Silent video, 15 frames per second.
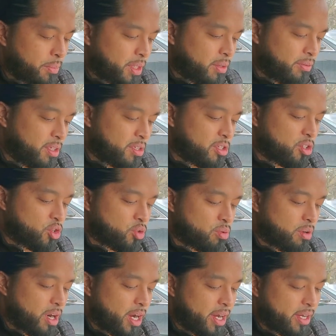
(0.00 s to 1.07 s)
let me give this a
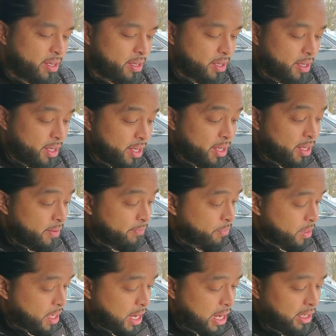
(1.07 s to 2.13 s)
try.
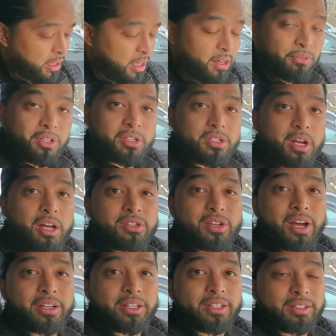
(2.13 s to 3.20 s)
I love the
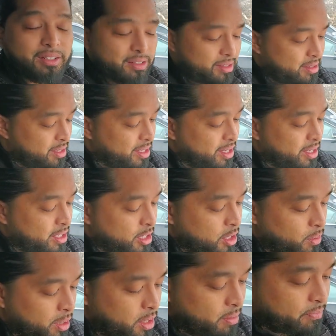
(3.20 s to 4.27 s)
sauce on it. You
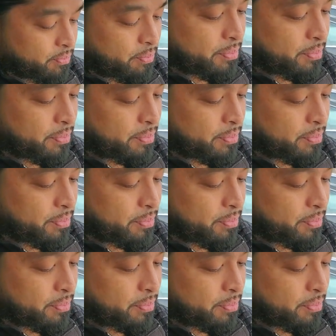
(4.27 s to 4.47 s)
know what?